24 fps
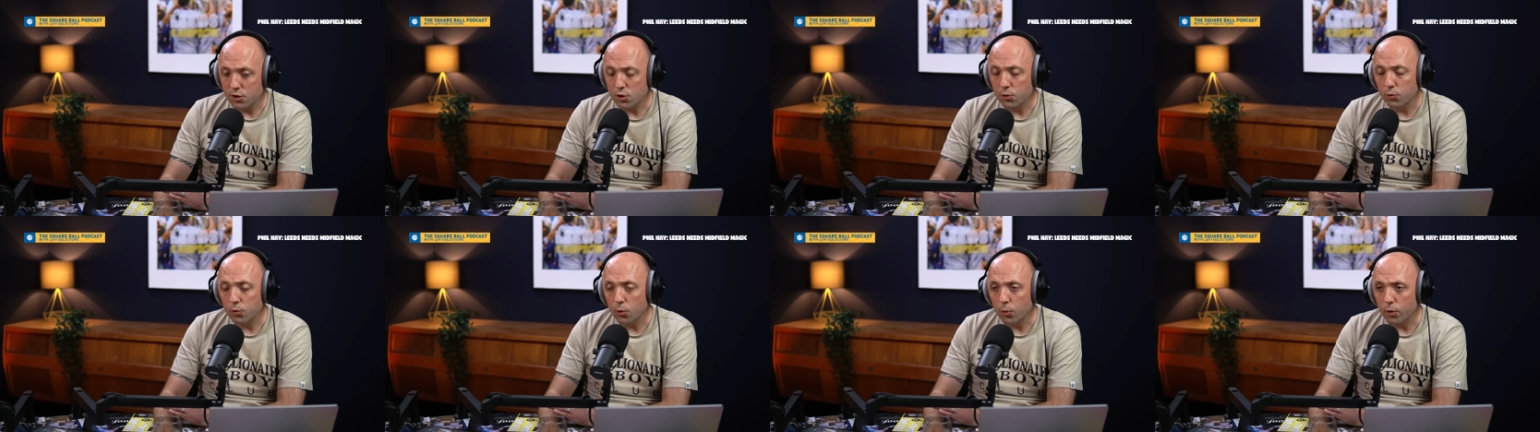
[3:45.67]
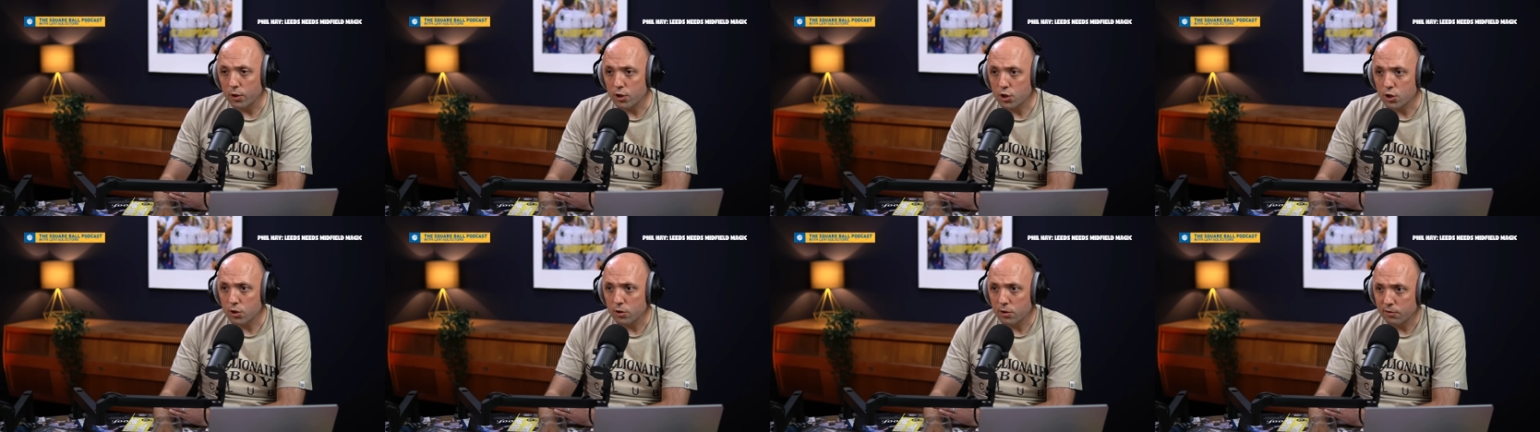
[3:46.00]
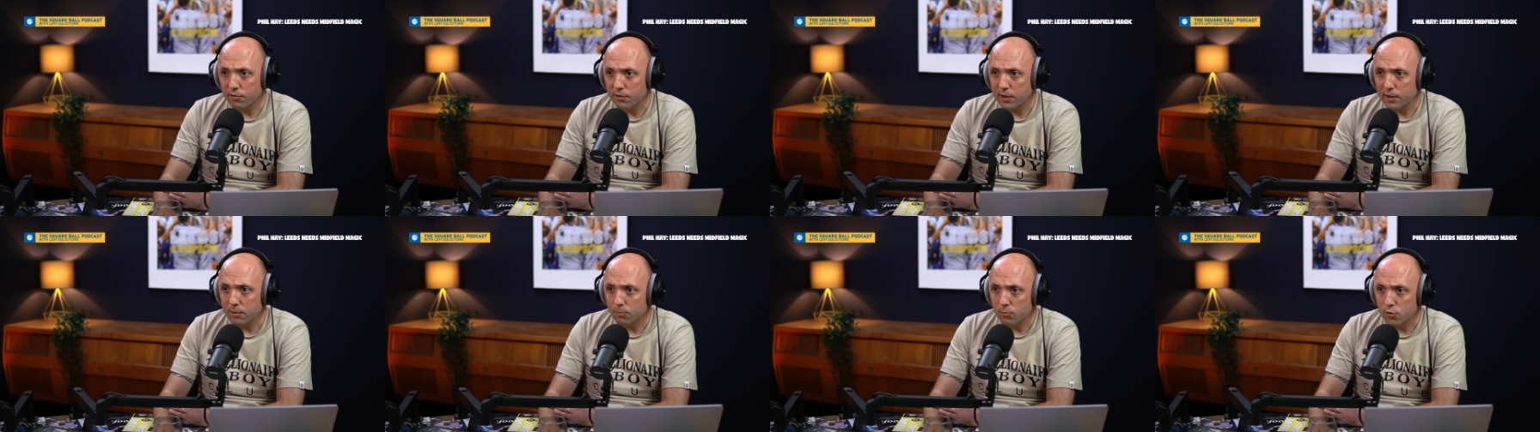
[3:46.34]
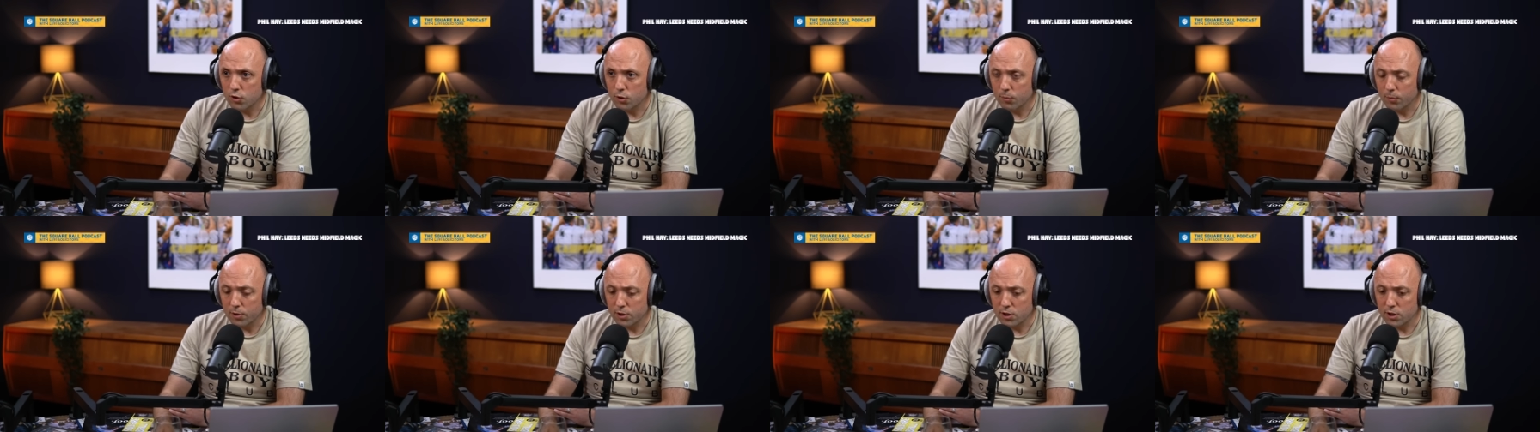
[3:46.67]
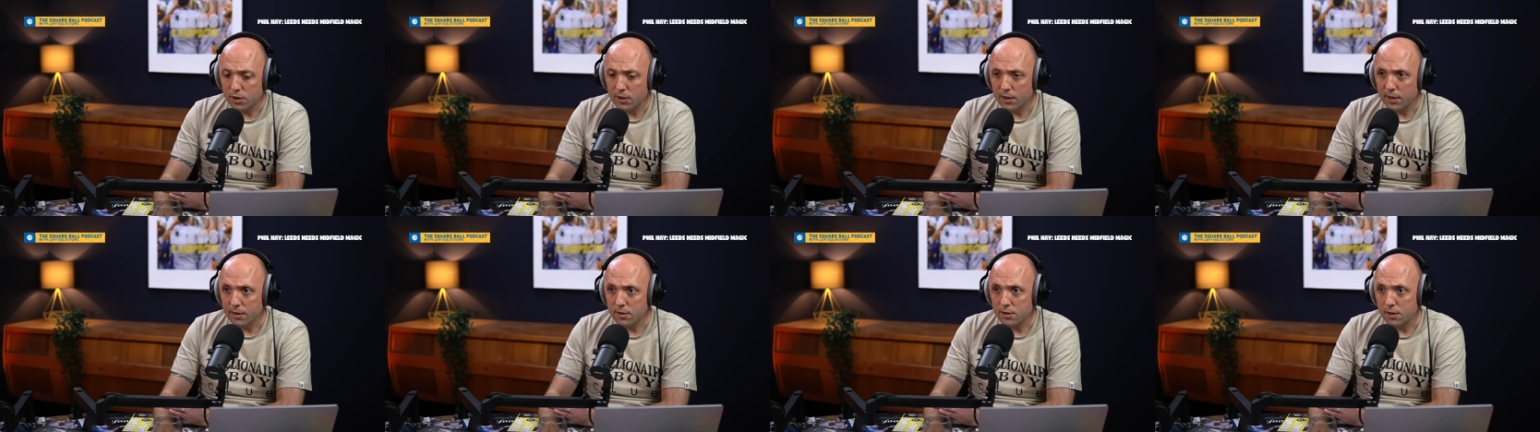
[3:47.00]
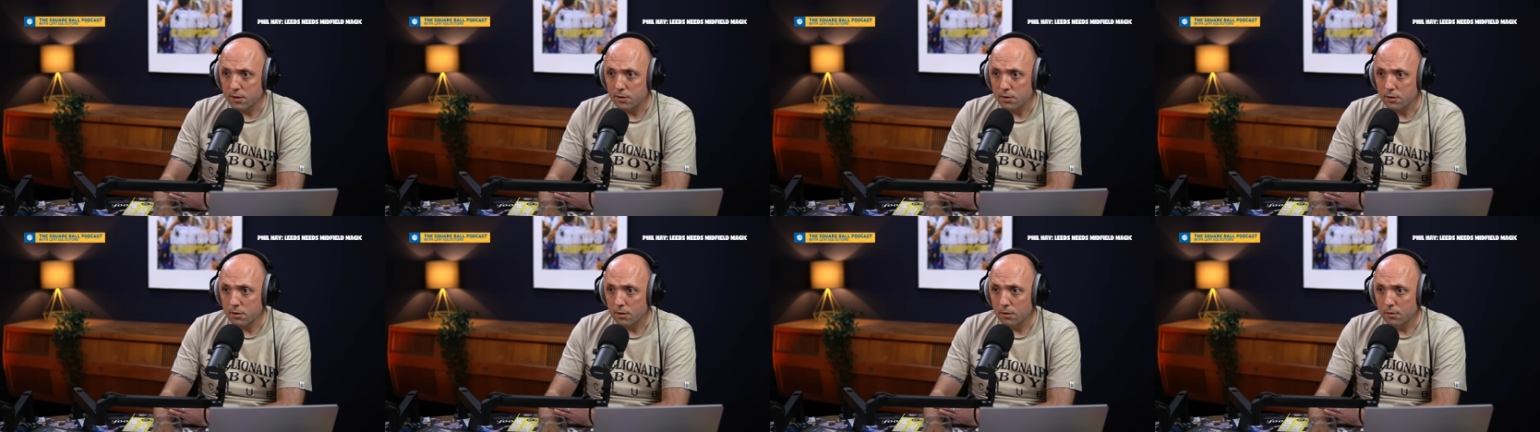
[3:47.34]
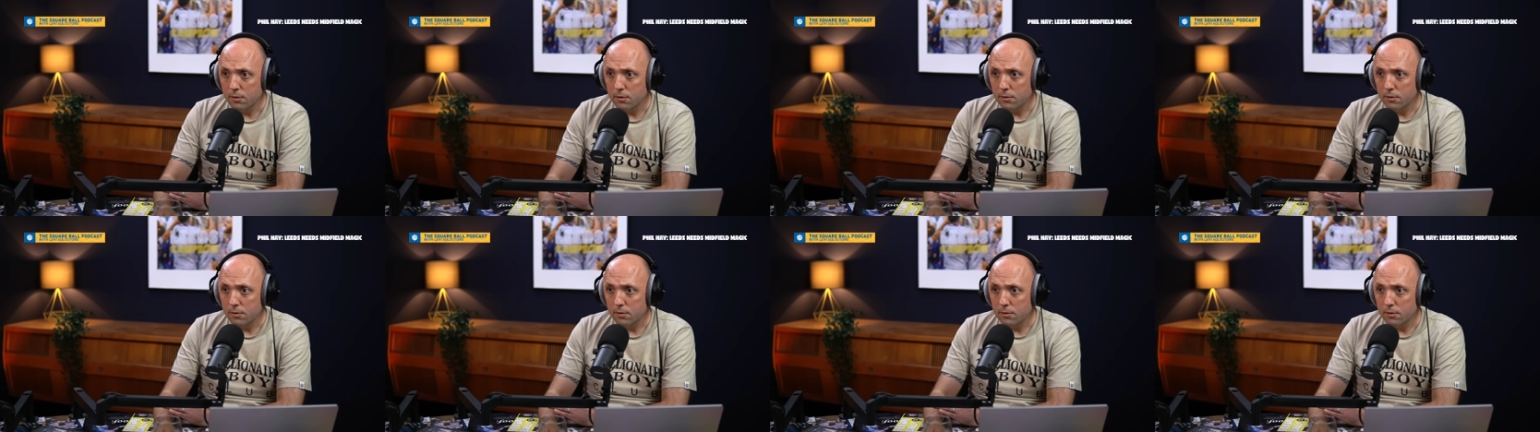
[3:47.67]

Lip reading: So no, it shouldn't affect them too much in that sense.